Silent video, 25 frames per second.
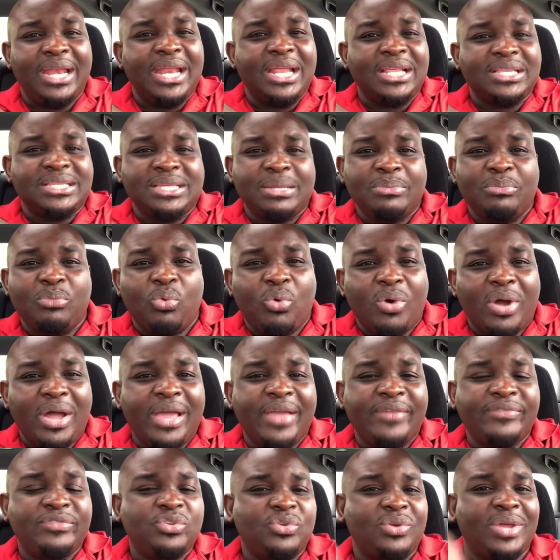And some
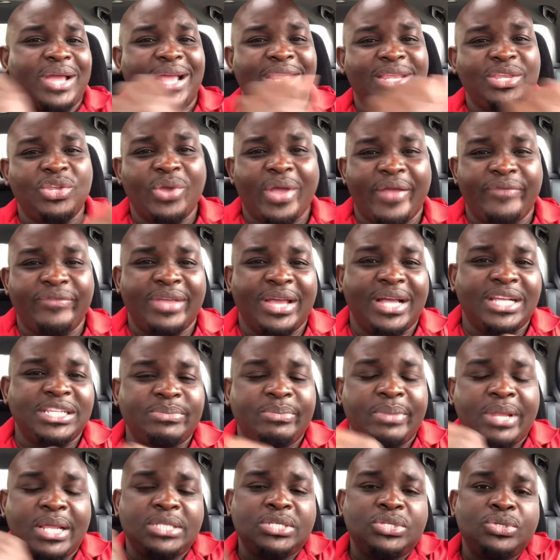wives, you have your
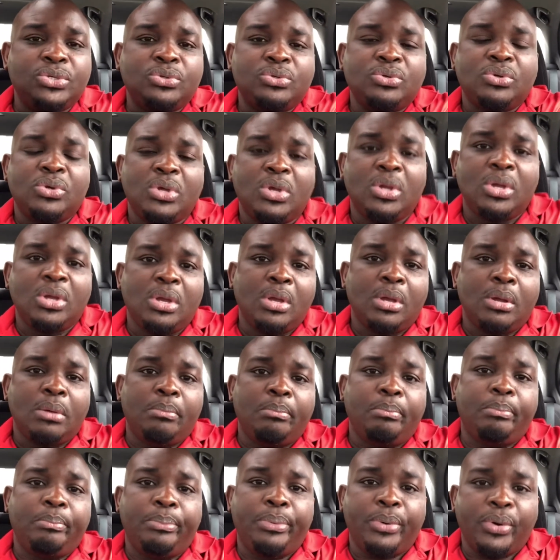husband next to you.
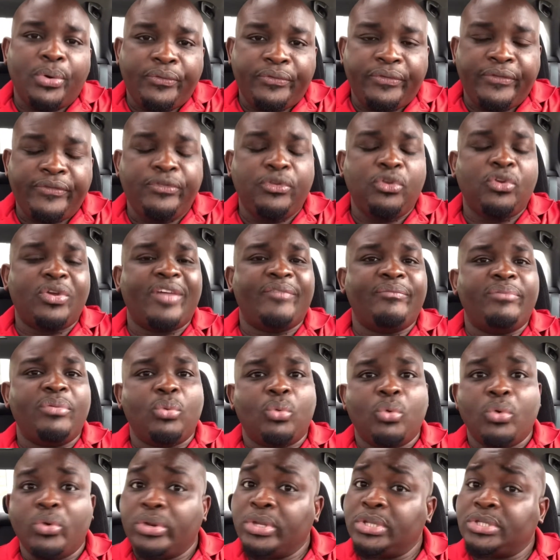Both of you have been
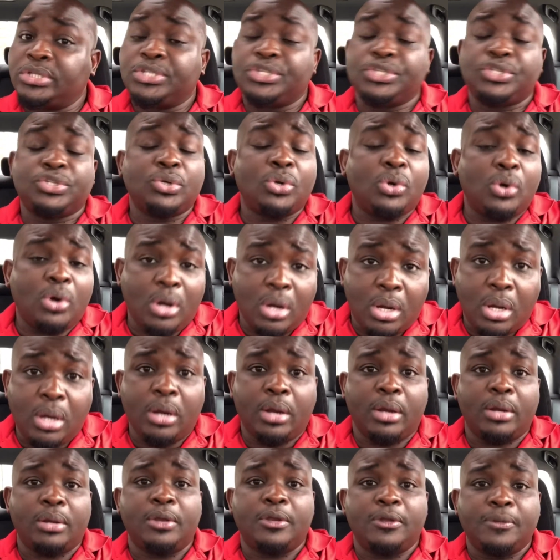working so
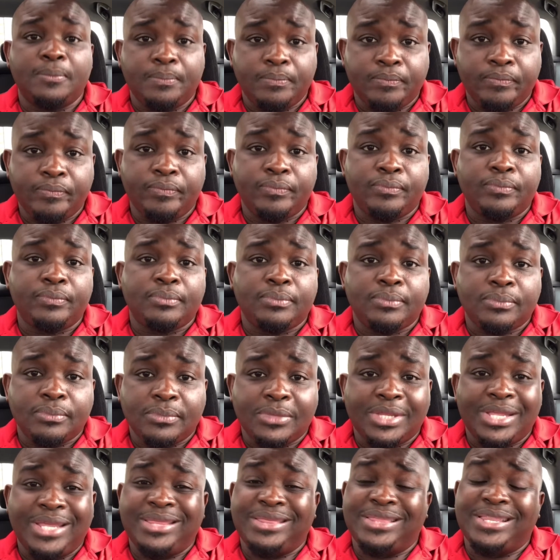hard
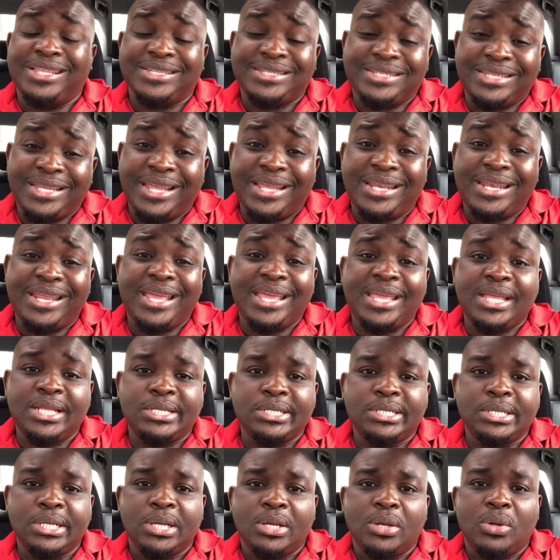in this day and
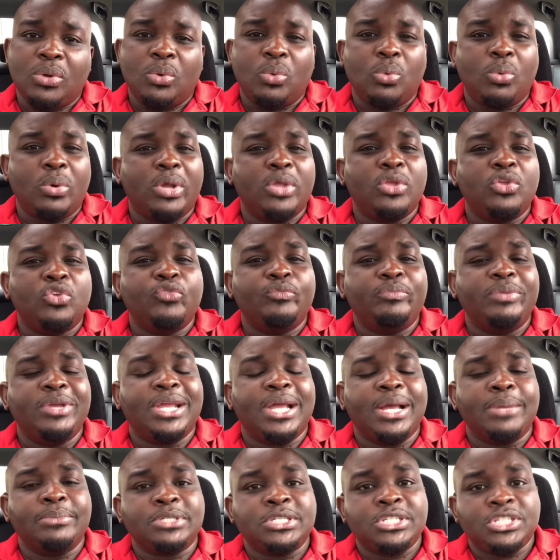age where you've
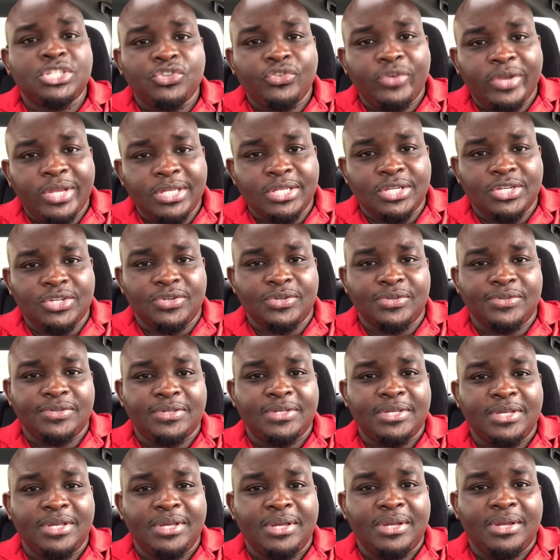become strangers.
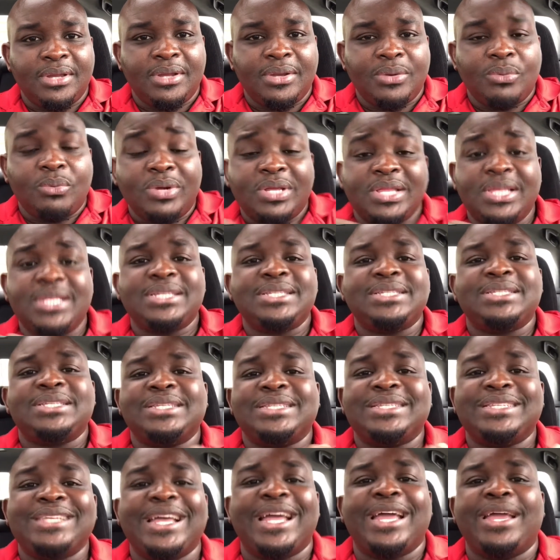Where this is a
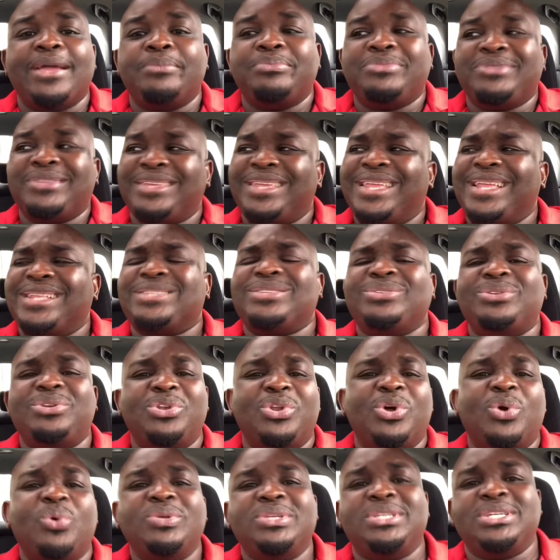time to get to
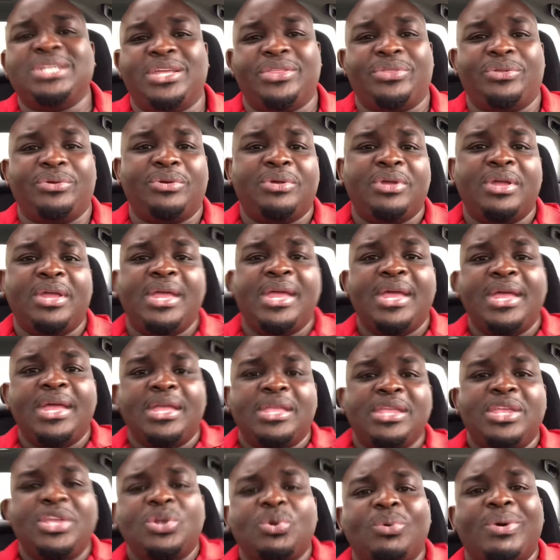know each other.
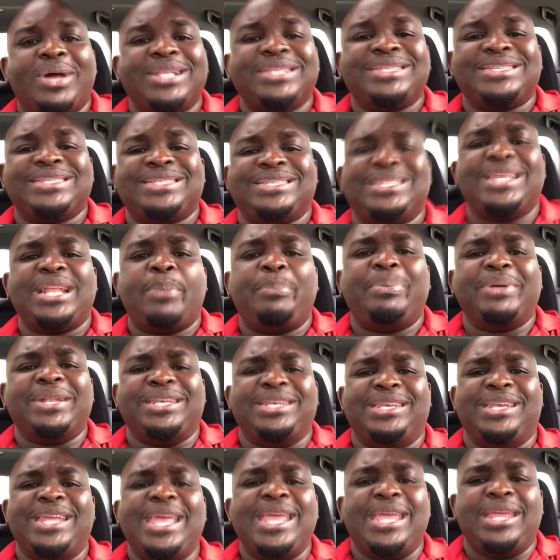You know what? Set up a
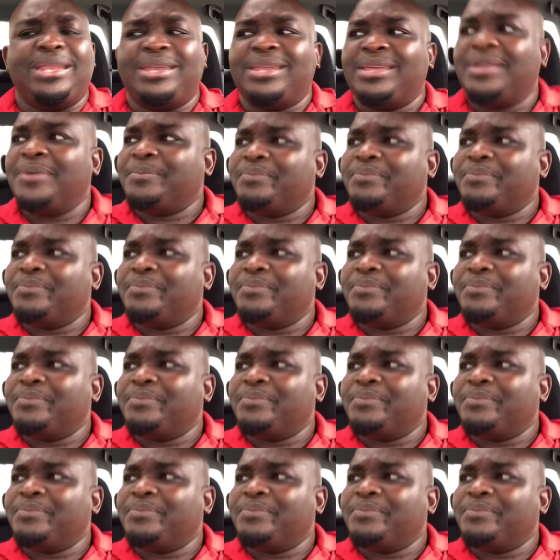date.